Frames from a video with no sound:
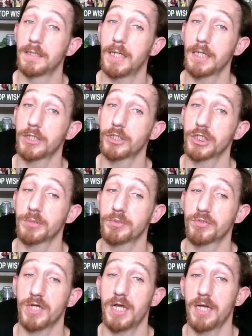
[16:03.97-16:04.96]
Like, share,
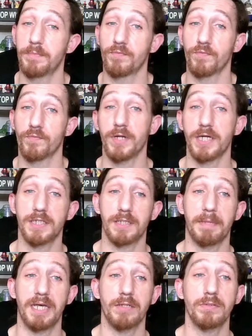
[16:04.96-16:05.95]
subscribe, ring
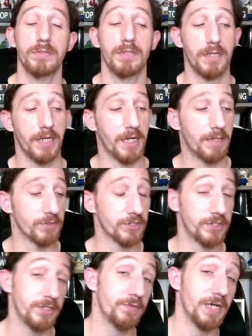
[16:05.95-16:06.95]
the bell, and I
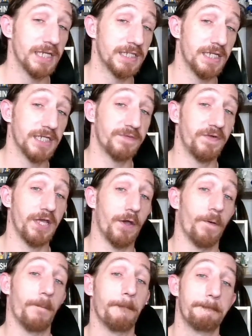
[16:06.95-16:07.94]
will see you guys in the next
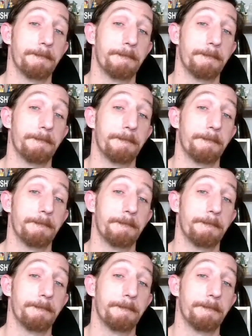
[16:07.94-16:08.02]
video.